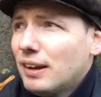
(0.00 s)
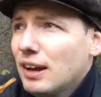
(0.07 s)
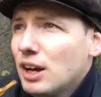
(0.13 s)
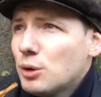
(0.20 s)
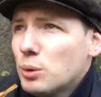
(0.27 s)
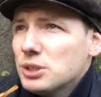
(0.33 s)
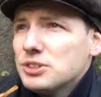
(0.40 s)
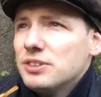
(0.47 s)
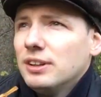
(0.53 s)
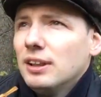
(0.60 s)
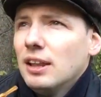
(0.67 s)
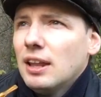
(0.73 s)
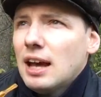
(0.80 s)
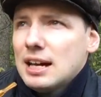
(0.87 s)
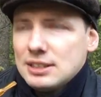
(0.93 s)
it was the
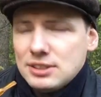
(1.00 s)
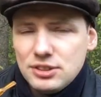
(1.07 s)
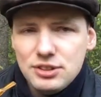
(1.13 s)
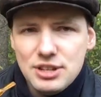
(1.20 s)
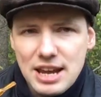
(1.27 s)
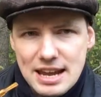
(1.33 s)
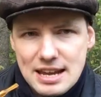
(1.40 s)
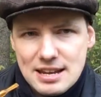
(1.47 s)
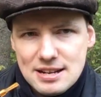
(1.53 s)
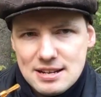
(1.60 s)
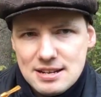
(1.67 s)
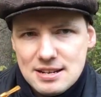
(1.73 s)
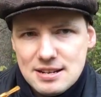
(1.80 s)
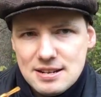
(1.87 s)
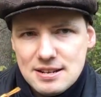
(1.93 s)
last day,
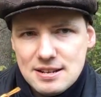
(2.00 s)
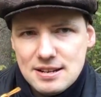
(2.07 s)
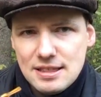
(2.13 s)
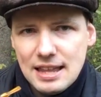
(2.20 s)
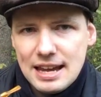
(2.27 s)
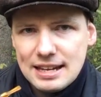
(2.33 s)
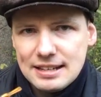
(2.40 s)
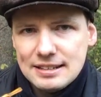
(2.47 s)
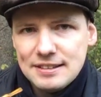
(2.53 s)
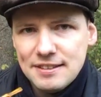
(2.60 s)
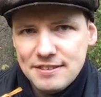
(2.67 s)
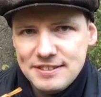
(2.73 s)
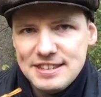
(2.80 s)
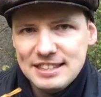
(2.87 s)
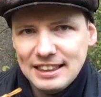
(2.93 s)
like
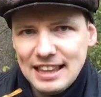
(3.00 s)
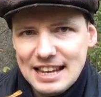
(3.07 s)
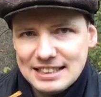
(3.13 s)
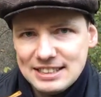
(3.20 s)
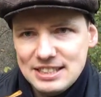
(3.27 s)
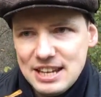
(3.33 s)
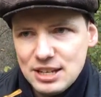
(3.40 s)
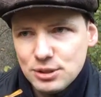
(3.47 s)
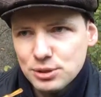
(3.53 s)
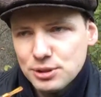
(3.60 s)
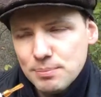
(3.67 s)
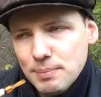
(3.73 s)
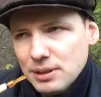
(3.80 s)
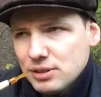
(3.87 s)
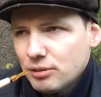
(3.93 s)
the last day to
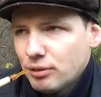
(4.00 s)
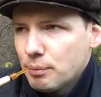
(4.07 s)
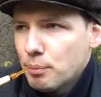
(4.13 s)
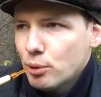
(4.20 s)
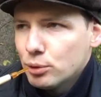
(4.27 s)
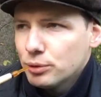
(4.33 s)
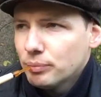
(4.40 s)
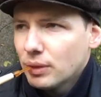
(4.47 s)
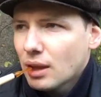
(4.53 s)
submit a report.